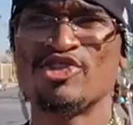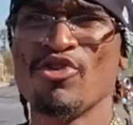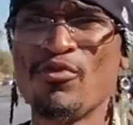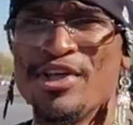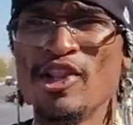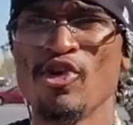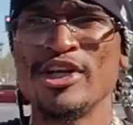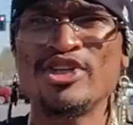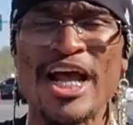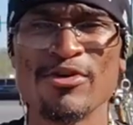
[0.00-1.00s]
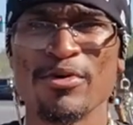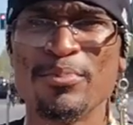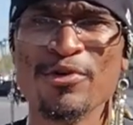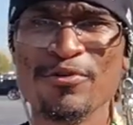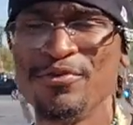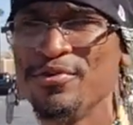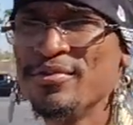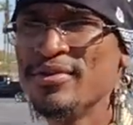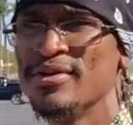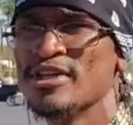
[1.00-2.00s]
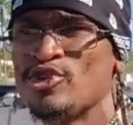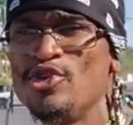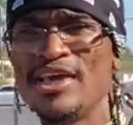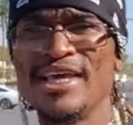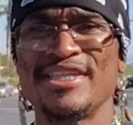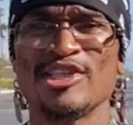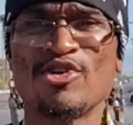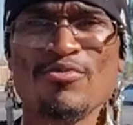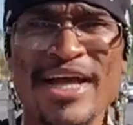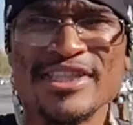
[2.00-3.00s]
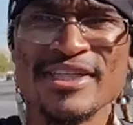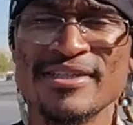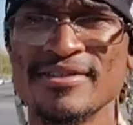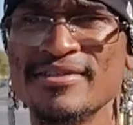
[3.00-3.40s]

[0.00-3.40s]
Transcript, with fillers: this truth when the Lord tried to reprove you so you could get this correction.